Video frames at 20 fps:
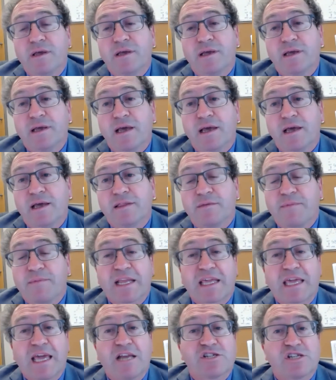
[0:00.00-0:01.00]
The
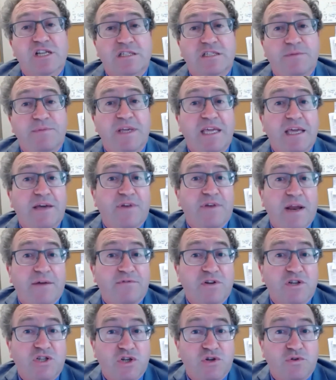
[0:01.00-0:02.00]
medication has to be given
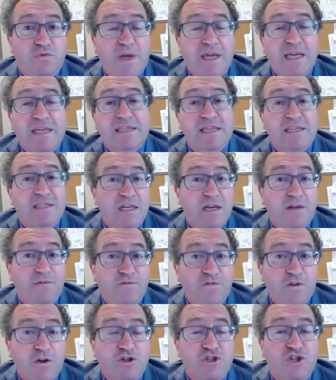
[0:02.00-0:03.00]
every 2 weeks. It's an
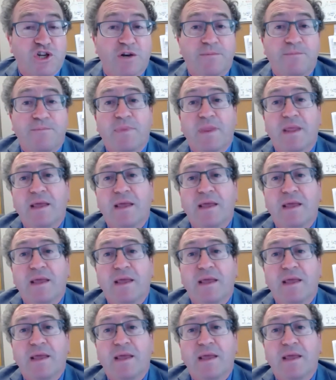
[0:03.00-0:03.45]
infusion.